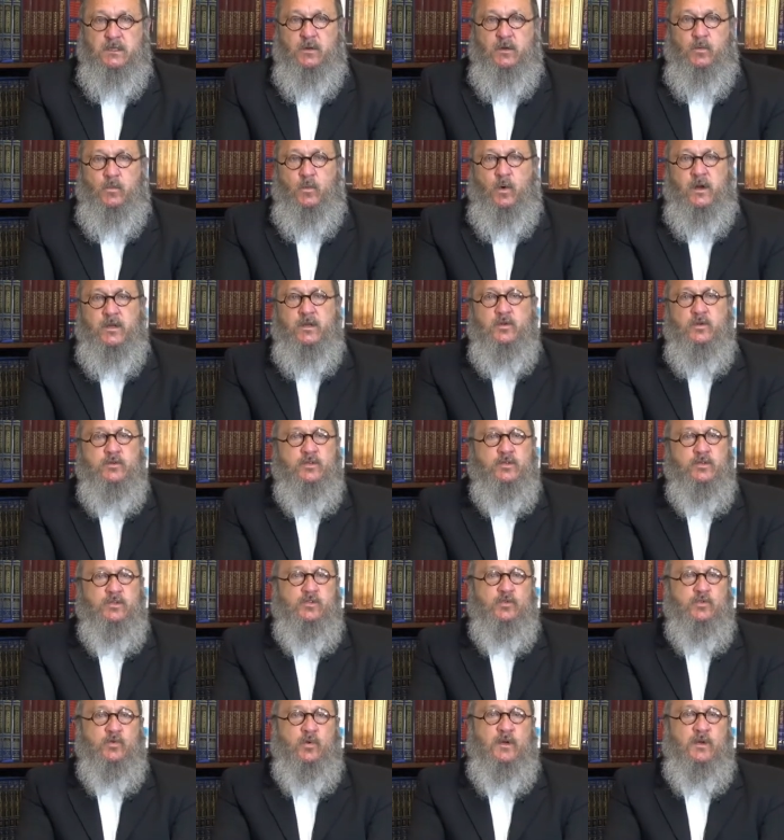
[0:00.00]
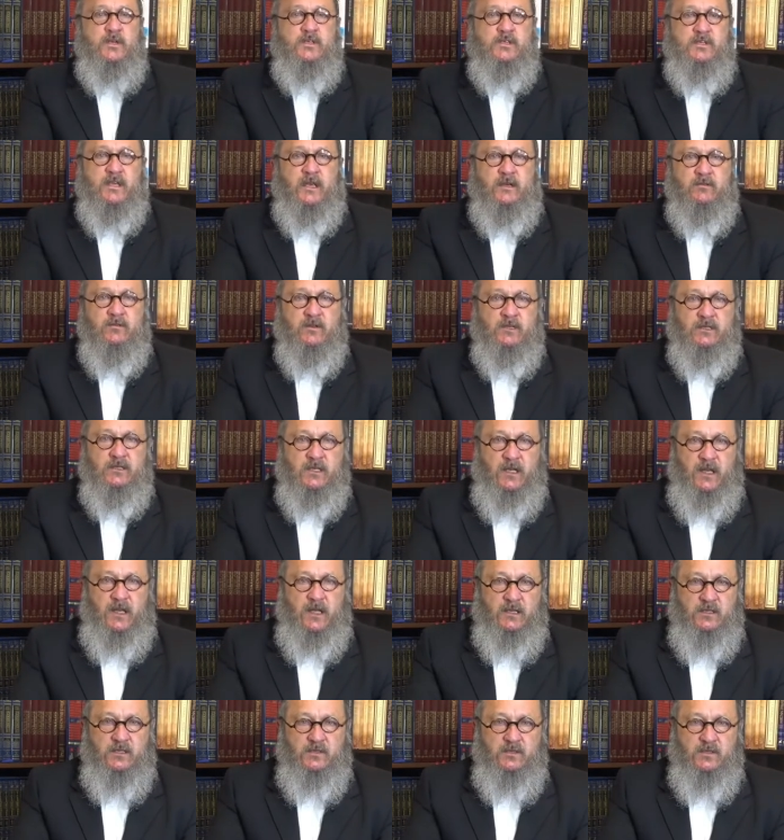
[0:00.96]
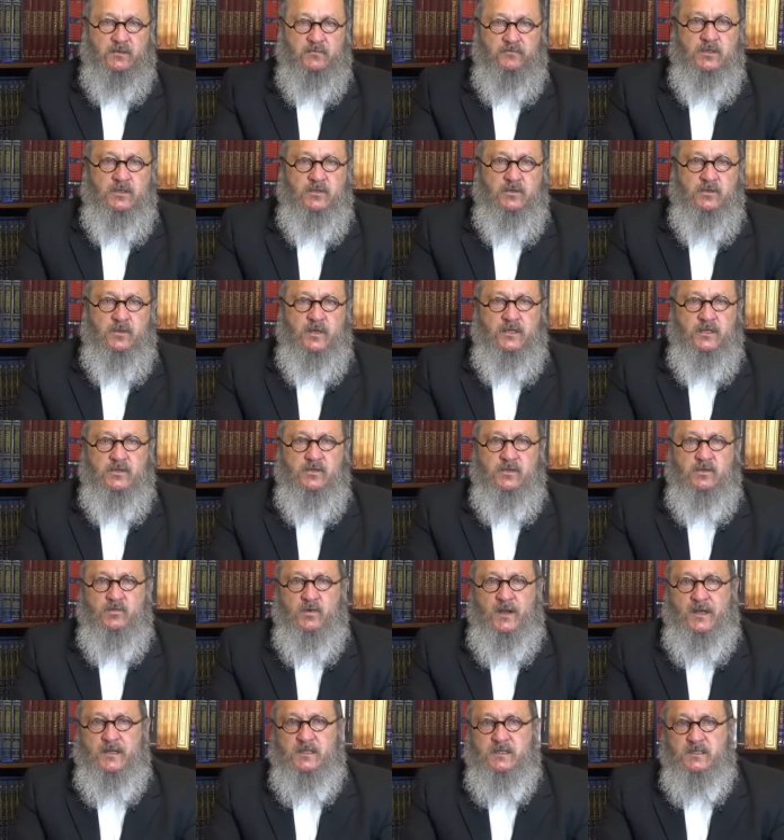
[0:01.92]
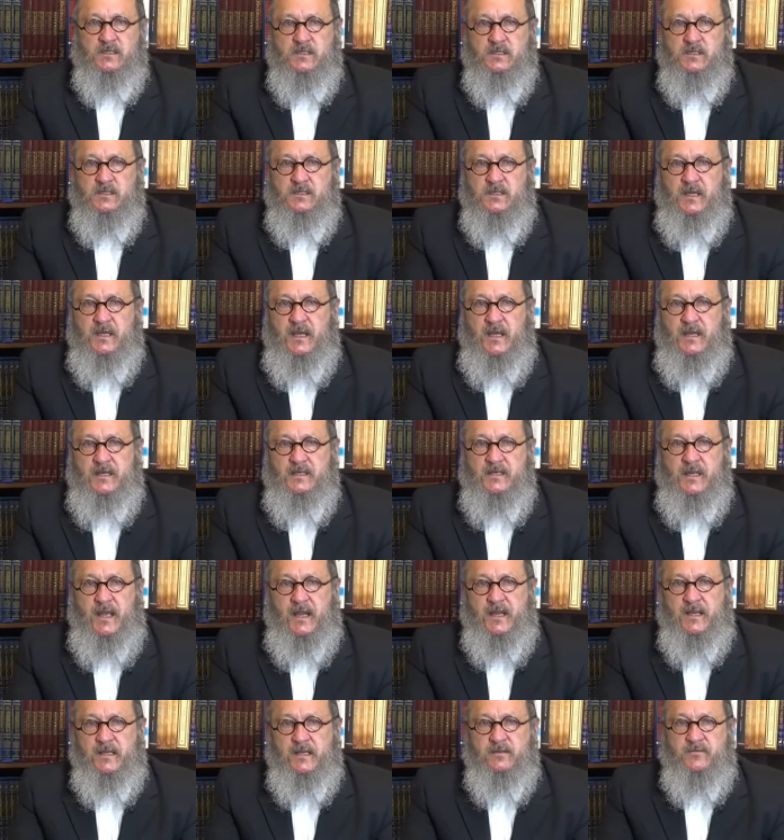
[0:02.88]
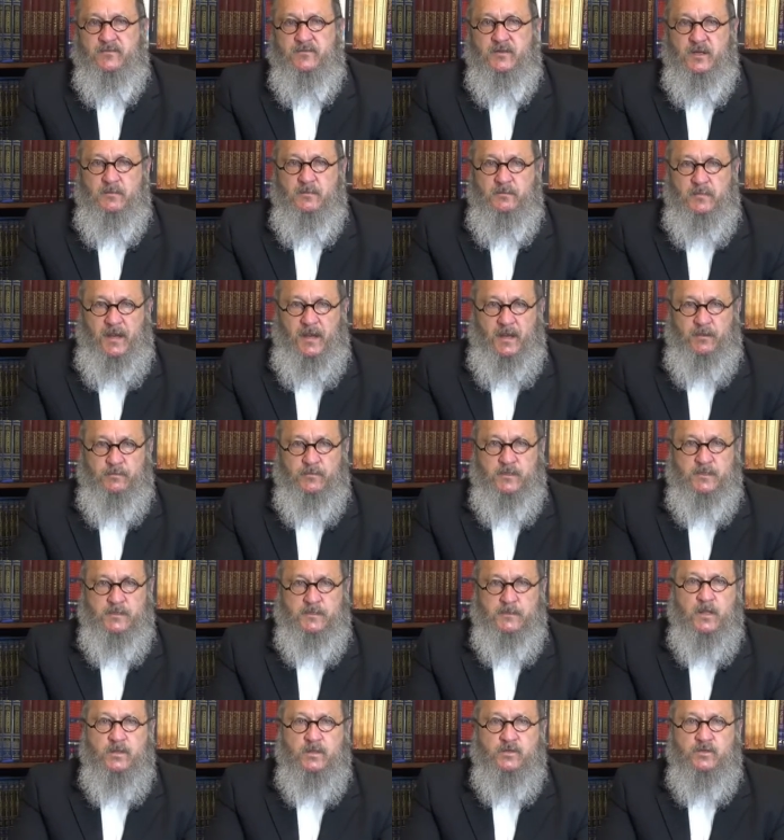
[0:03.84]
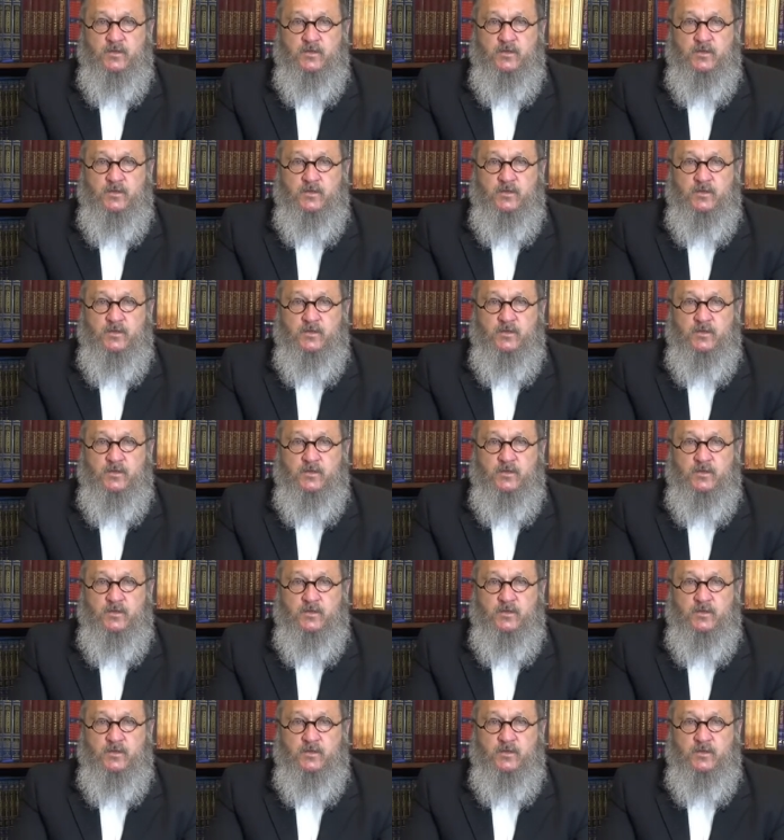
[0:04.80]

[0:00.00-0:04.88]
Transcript: One who destroys sacred texts transgresses a negative commandment.